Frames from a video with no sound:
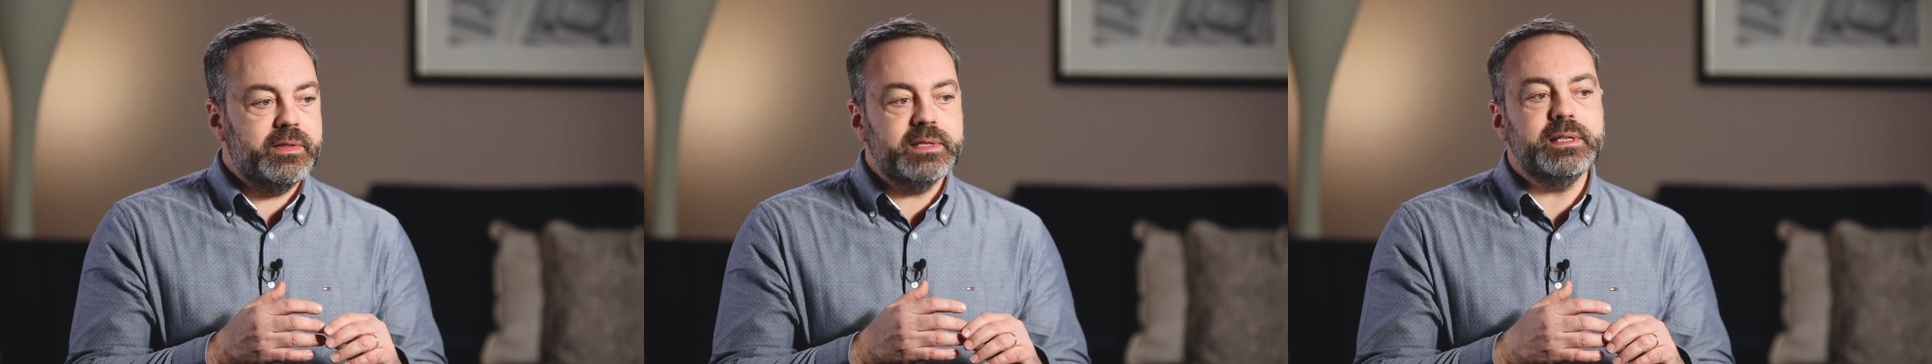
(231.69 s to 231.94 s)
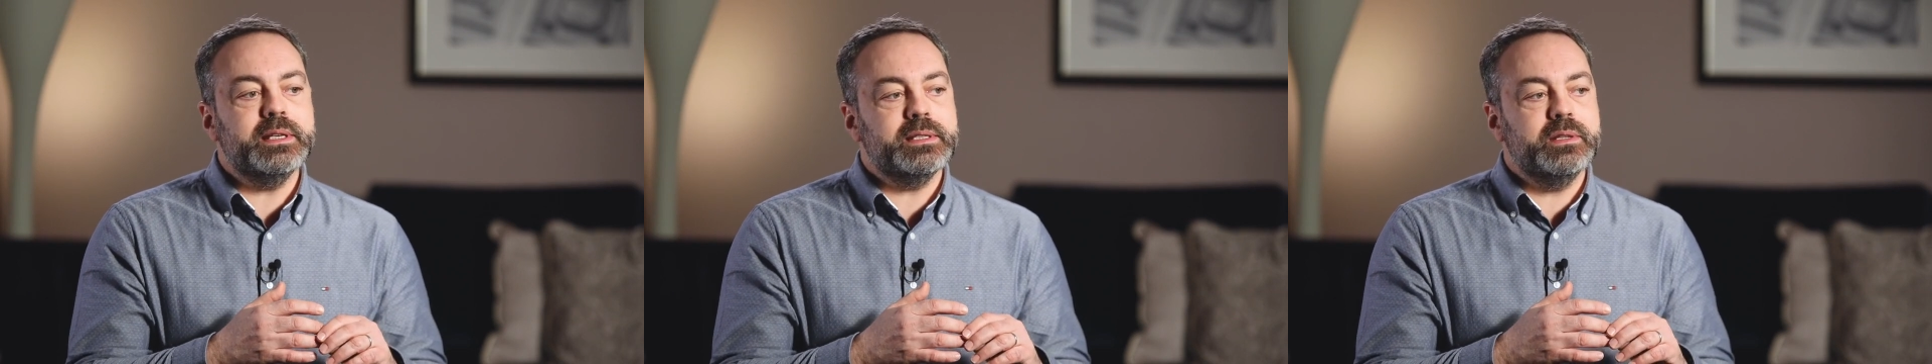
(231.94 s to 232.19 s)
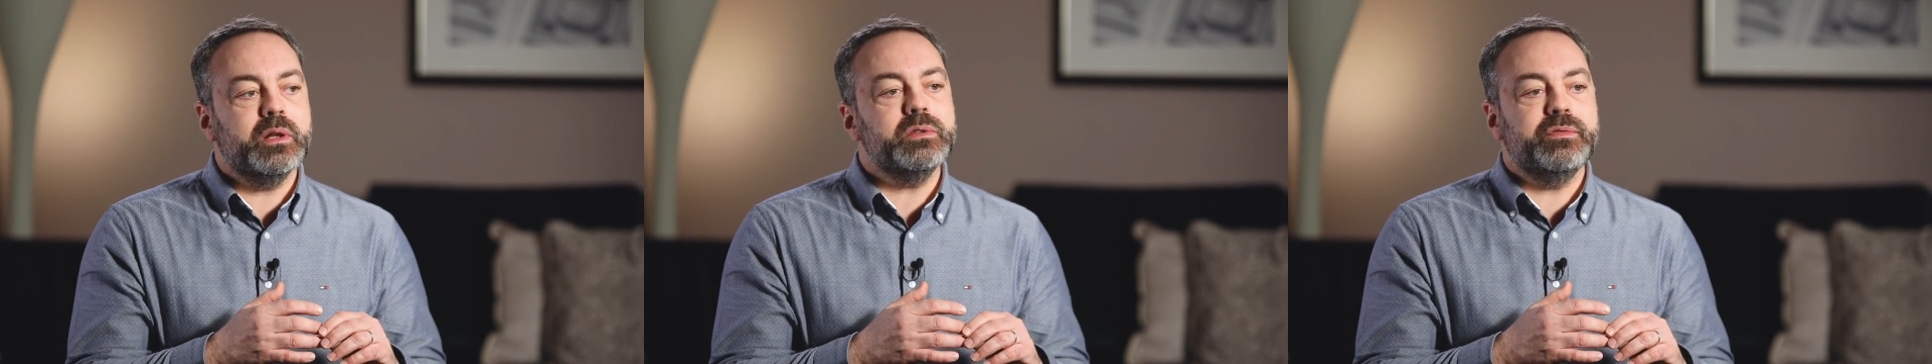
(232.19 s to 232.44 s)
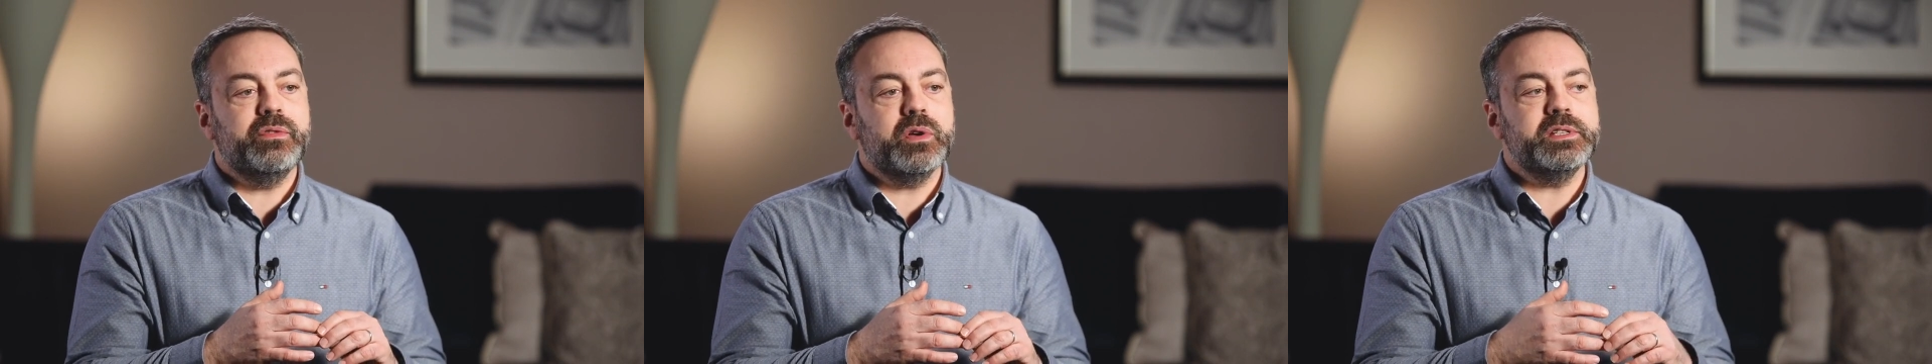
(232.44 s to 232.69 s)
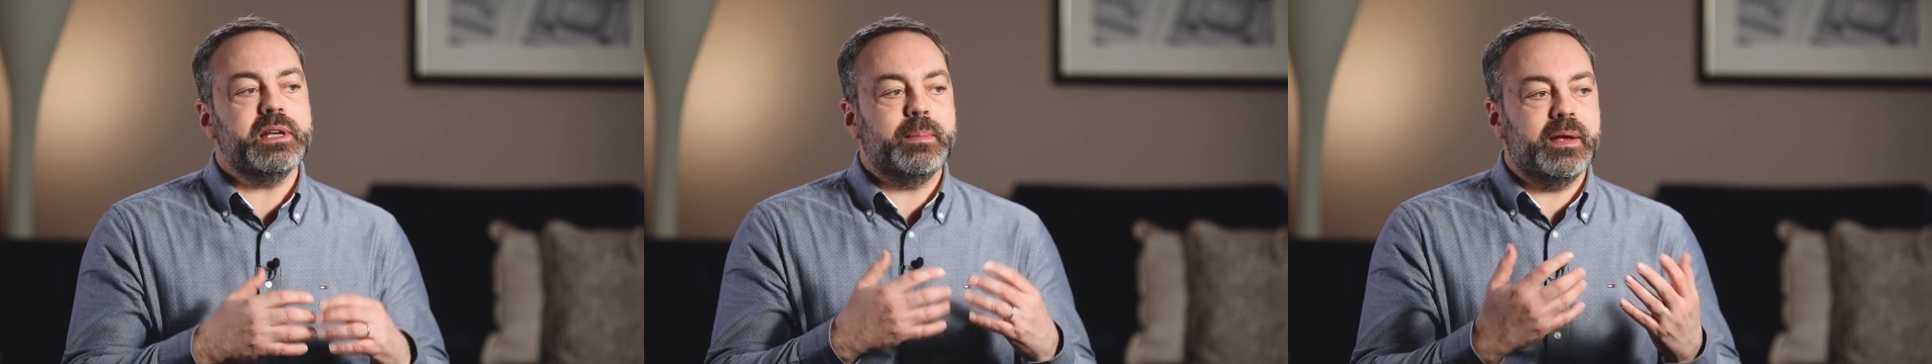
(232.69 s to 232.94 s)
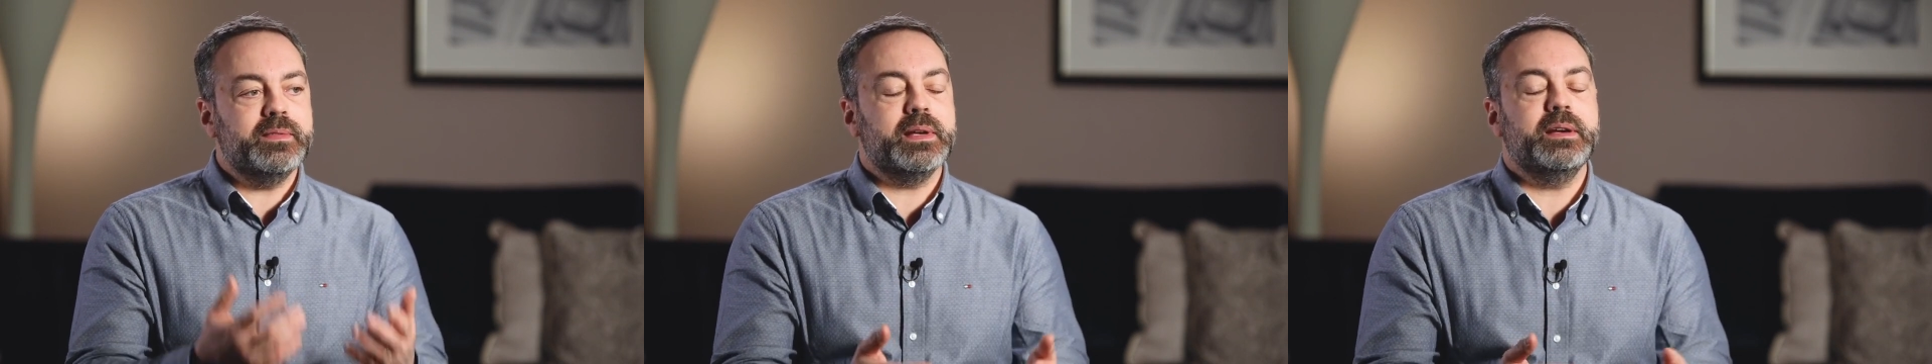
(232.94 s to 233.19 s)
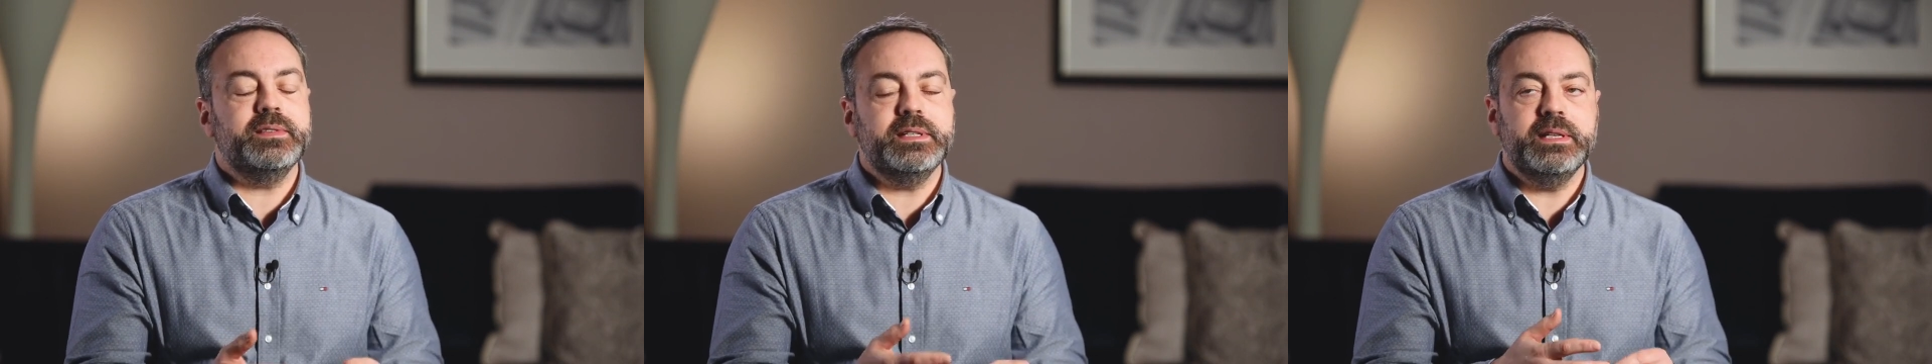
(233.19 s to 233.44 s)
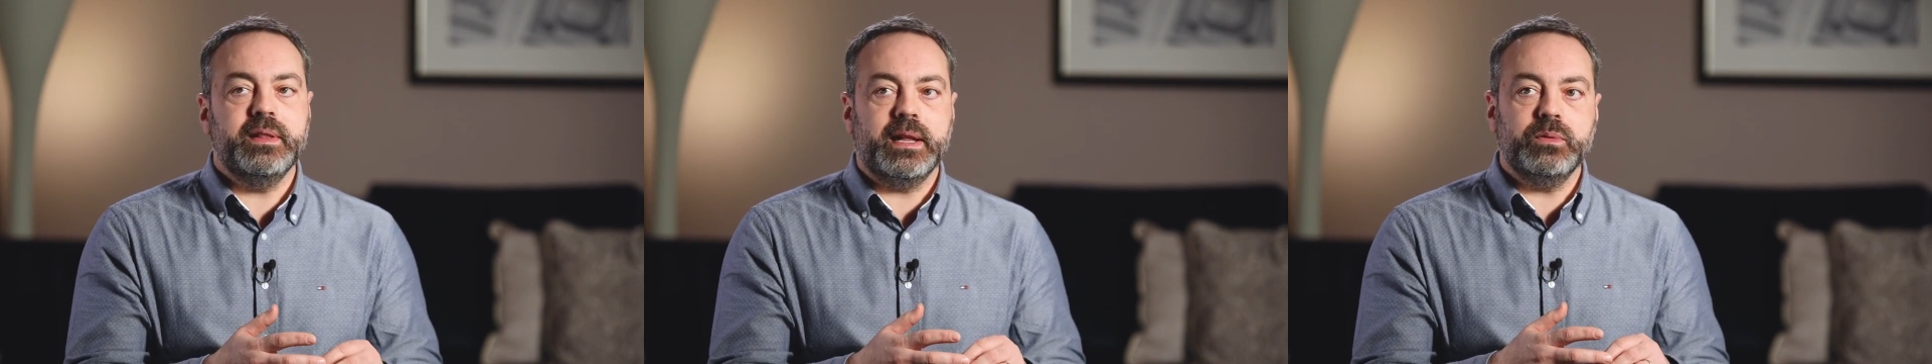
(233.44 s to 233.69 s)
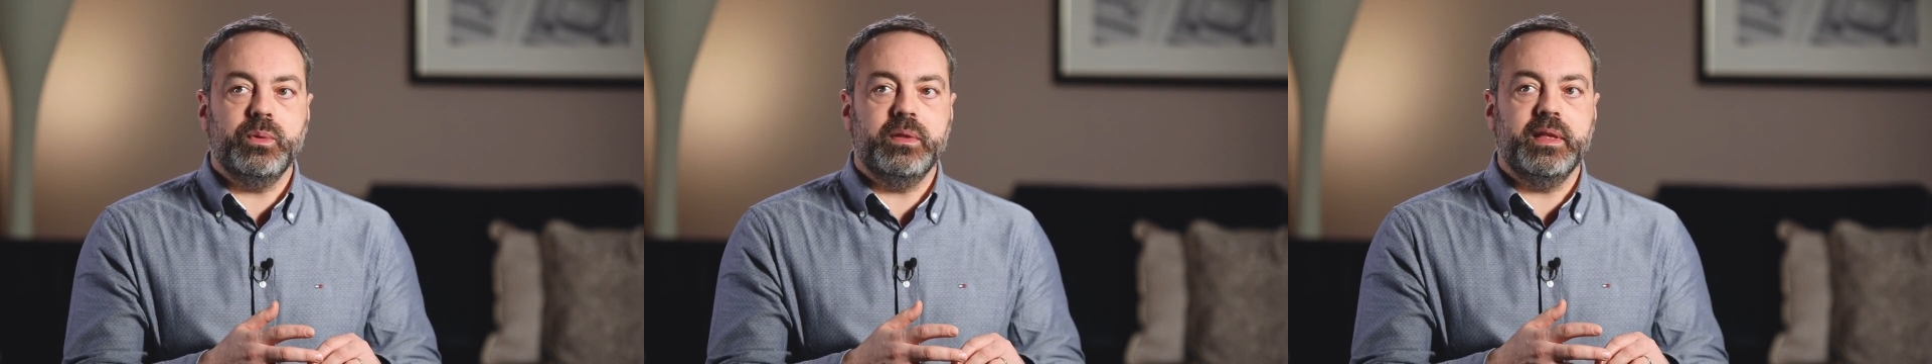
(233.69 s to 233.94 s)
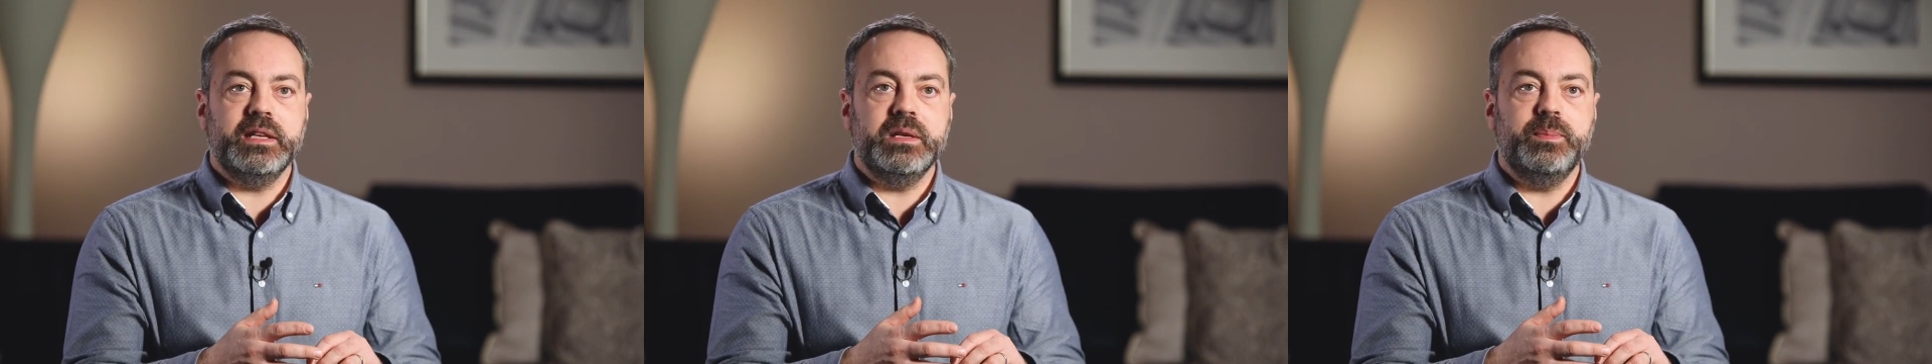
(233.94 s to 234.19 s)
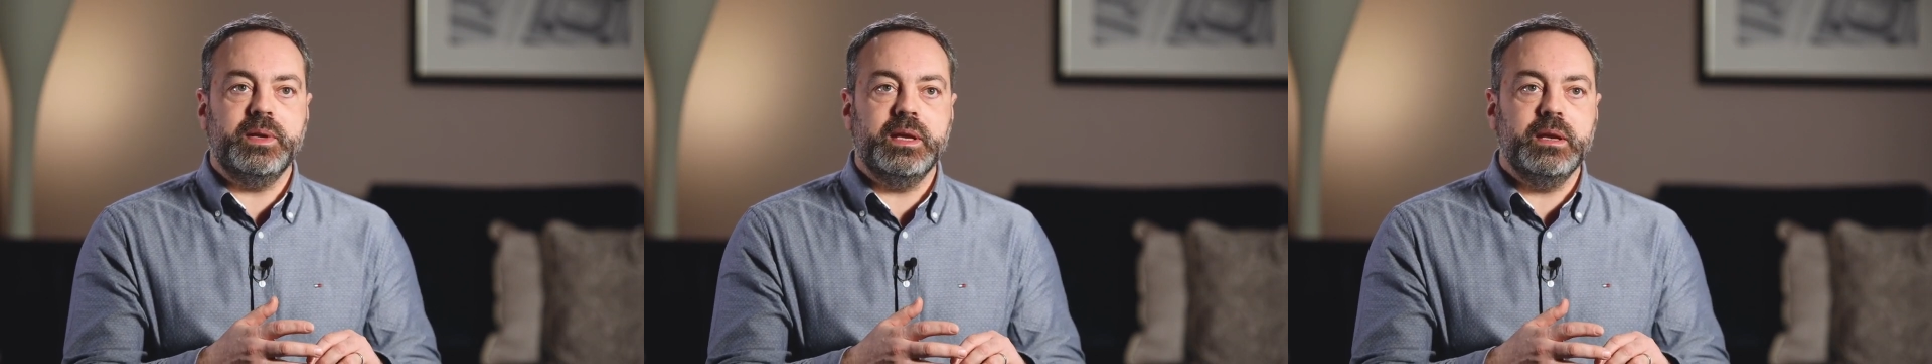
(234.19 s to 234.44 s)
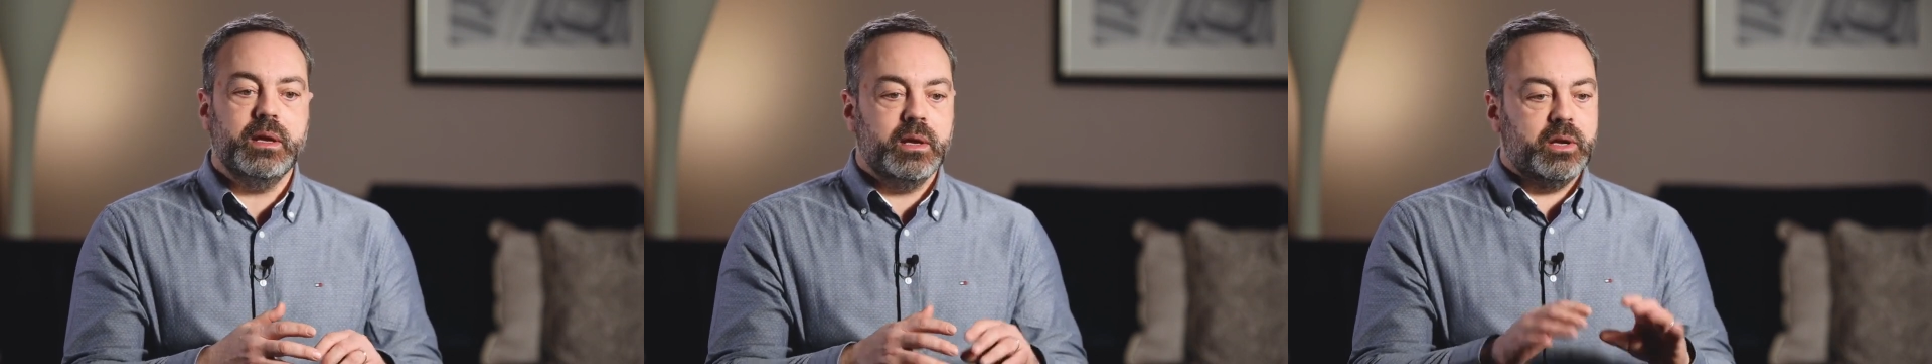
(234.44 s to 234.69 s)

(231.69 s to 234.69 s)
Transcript: this is not the first time I see that with ADP,